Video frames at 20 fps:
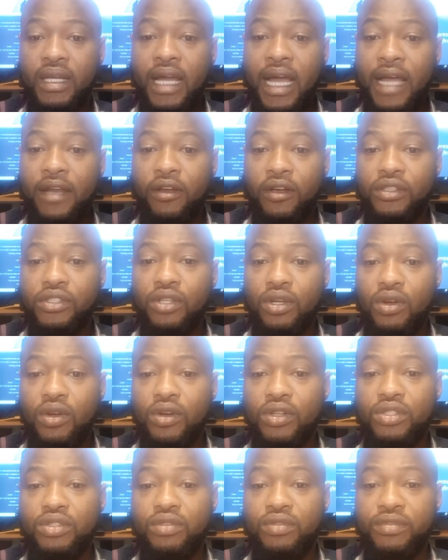And also
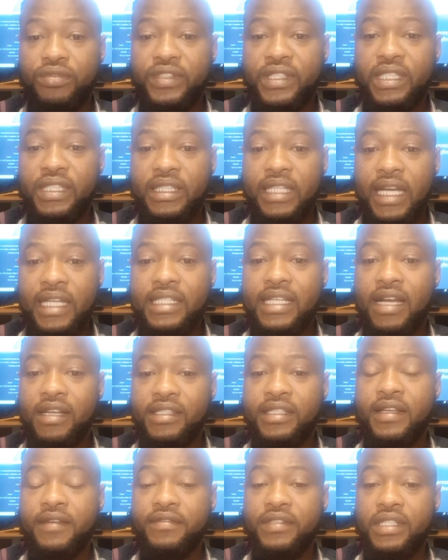go to visit
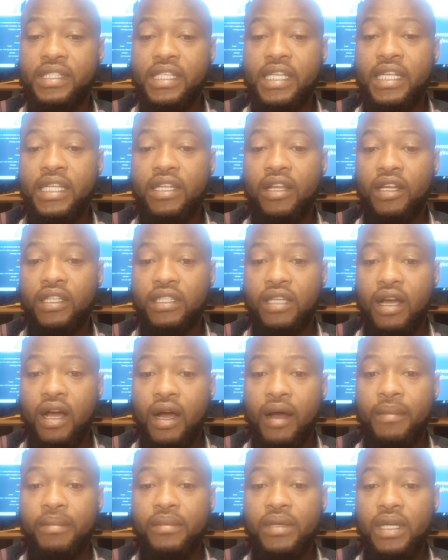
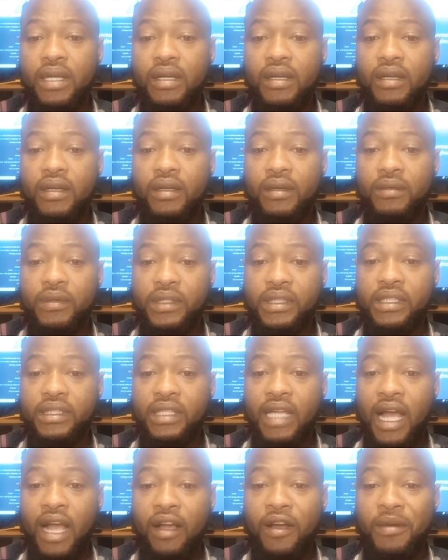Agileseventeen.com, which is
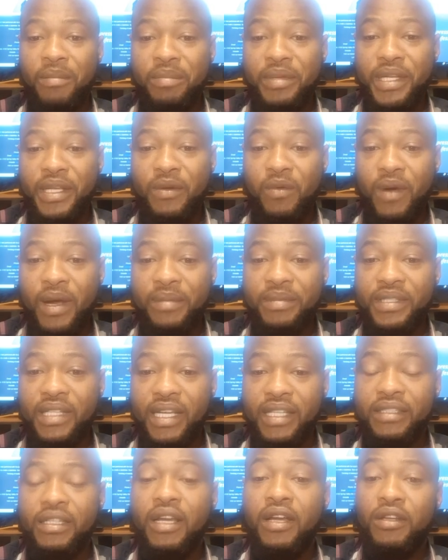our company
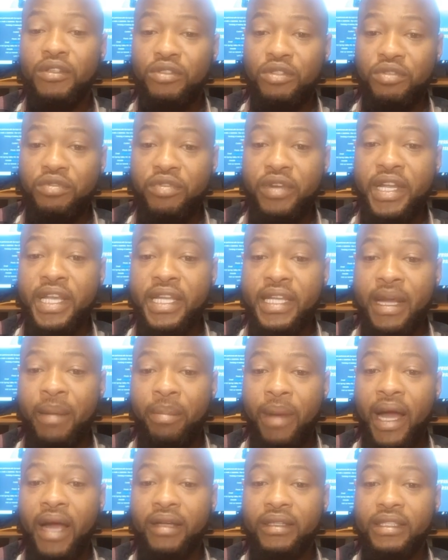website, to read
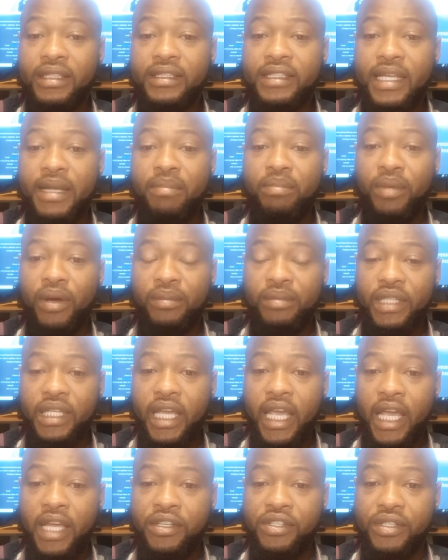about the same
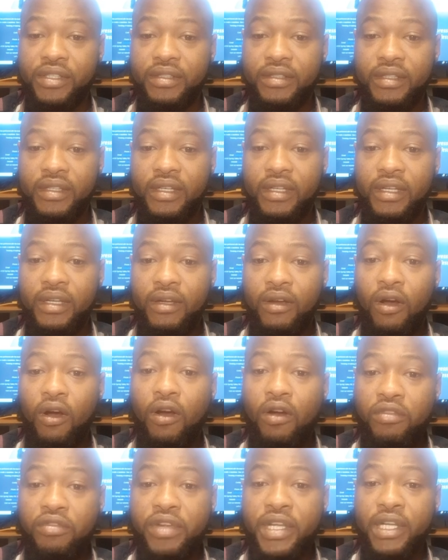publication
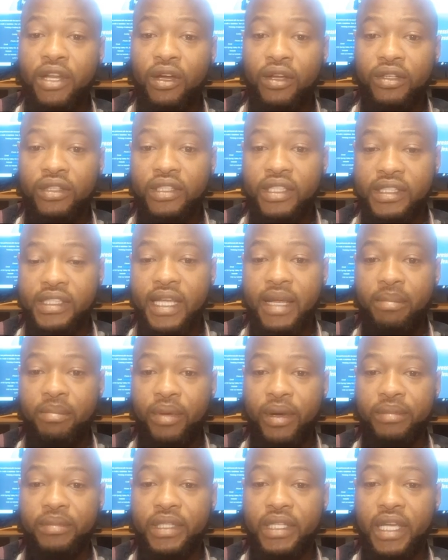or read on the same
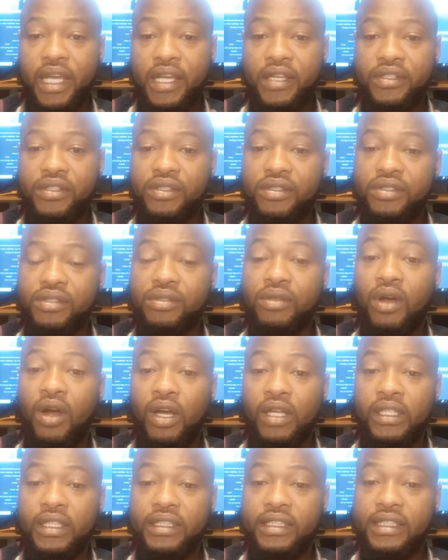publication to
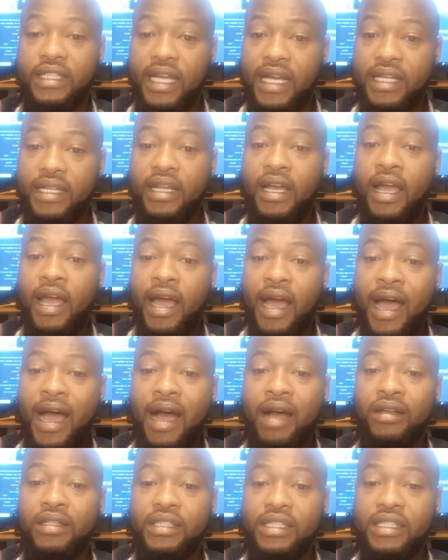understand
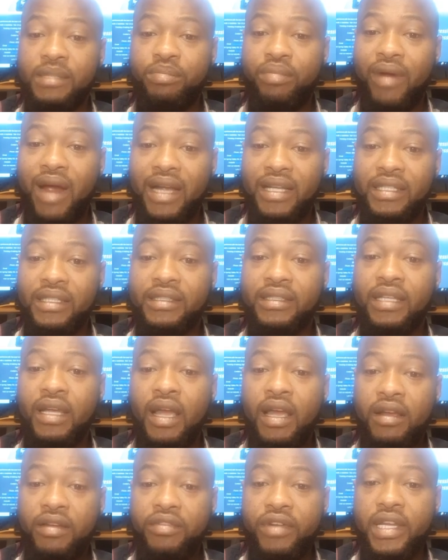how this practice
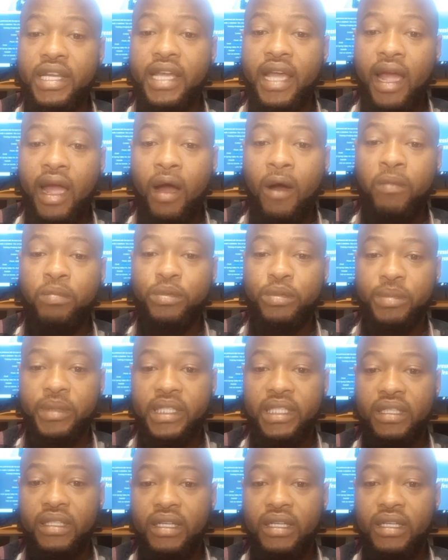really helped me.